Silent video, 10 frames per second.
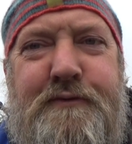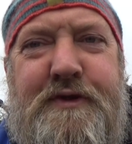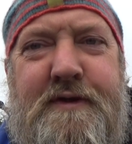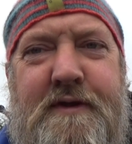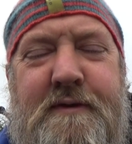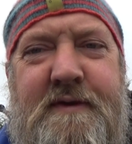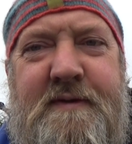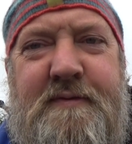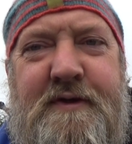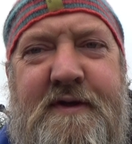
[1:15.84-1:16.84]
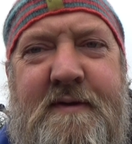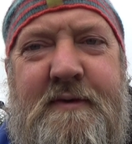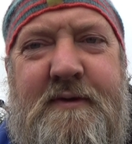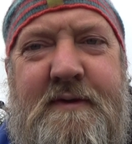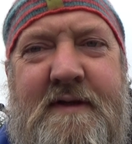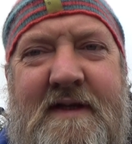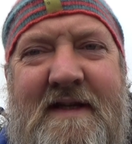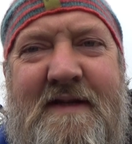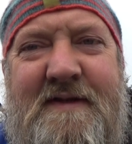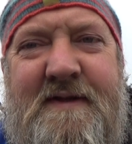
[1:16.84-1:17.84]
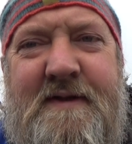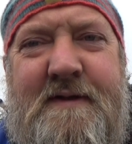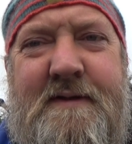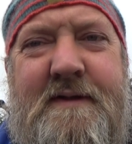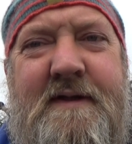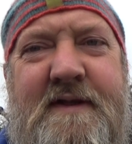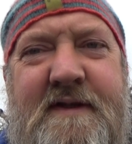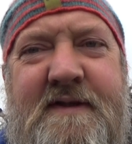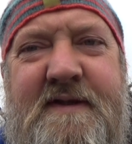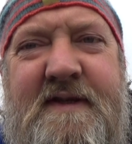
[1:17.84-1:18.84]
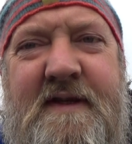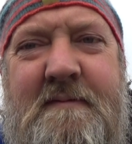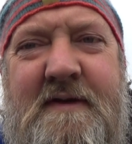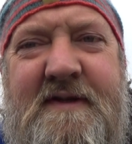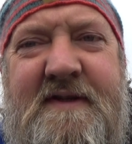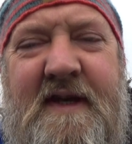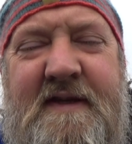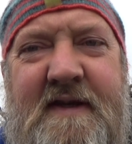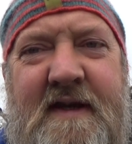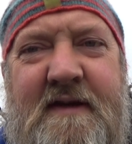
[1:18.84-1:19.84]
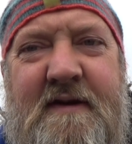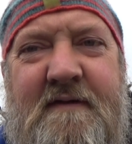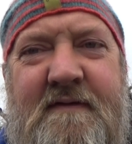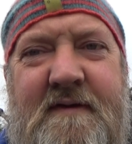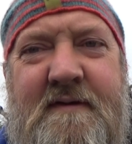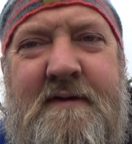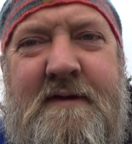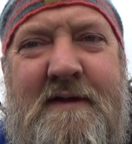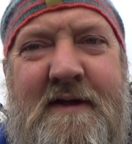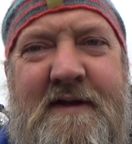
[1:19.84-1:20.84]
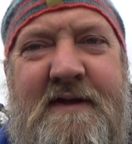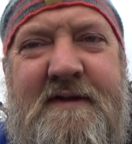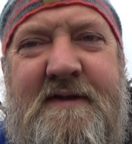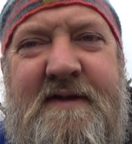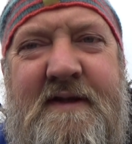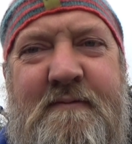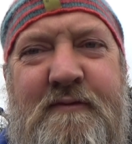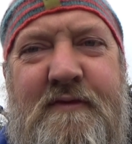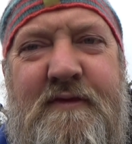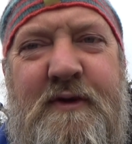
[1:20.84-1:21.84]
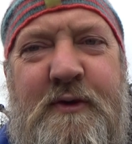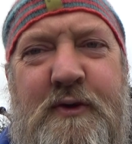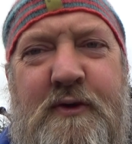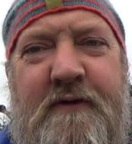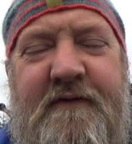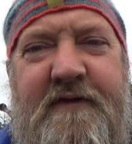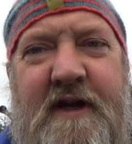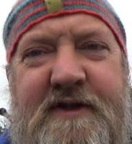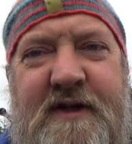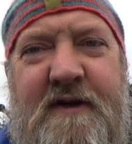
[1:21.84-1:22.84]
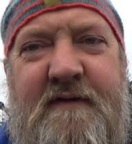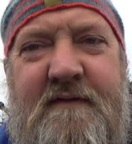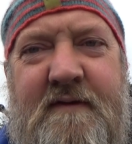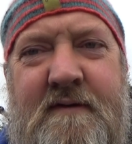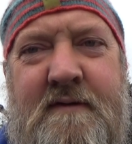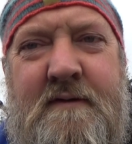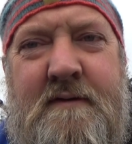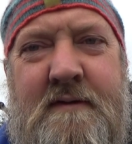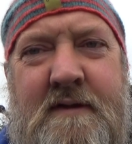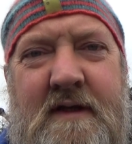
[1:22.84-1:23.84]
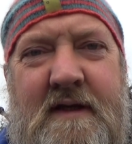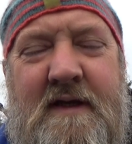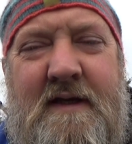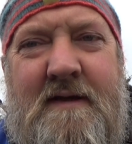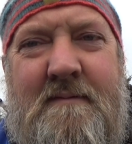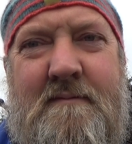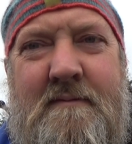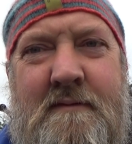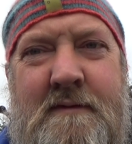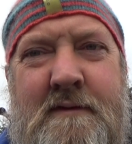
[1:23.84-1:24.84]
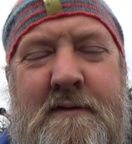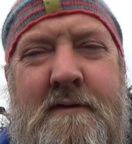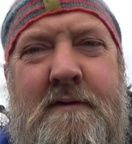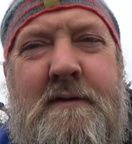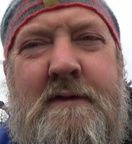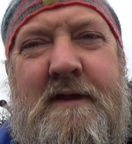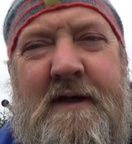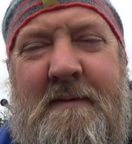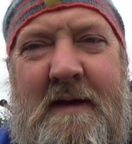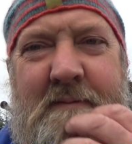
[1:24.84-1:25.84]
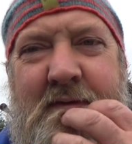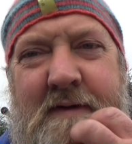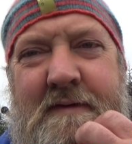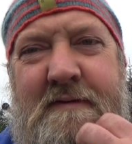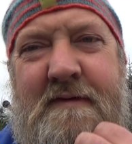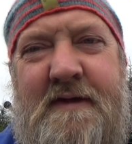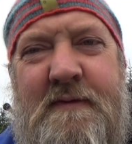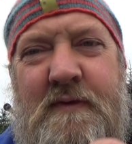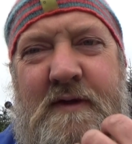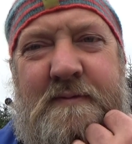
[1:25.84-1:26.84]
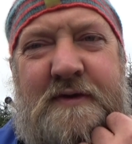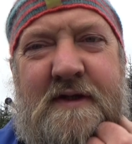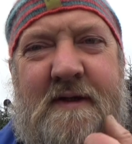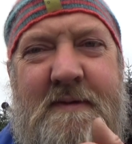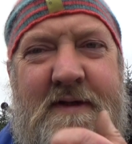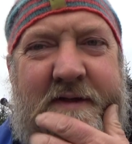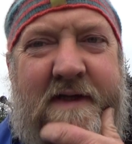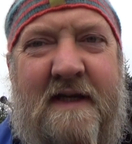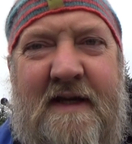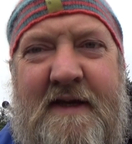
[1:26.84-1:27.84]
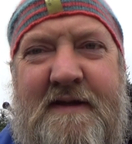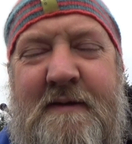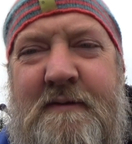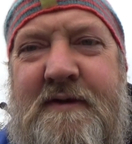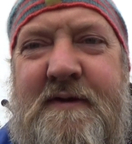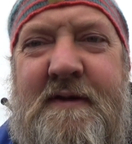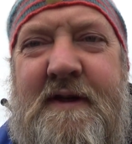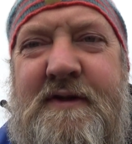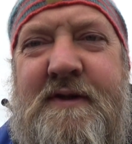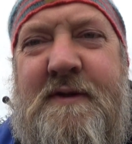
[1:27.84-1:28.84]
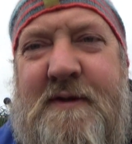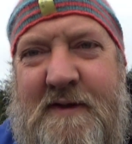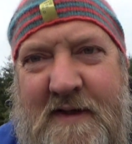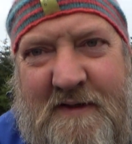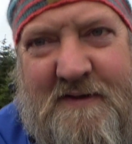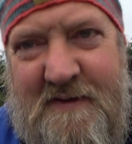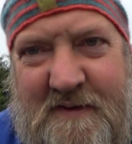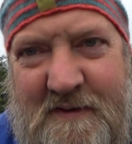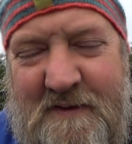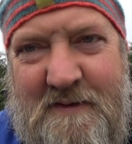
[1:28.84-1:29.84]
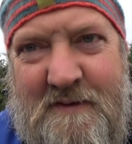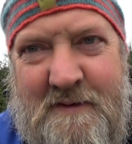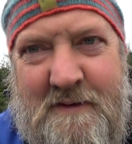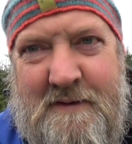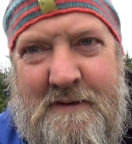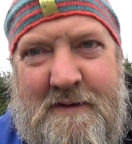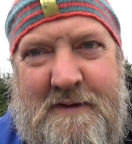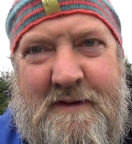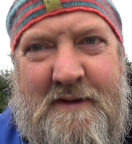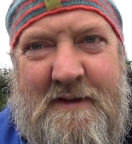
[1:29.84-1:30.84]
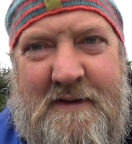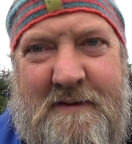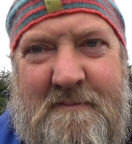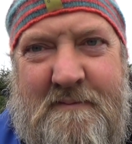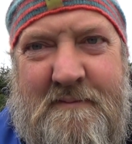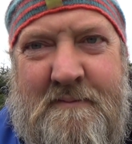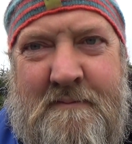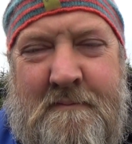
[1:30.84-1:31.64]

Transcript: not always possible and it's not it doesn't seem exciting enough it doesn't seem new or fresh enough um, I remember reading one book about connecting with your angel and that is to um,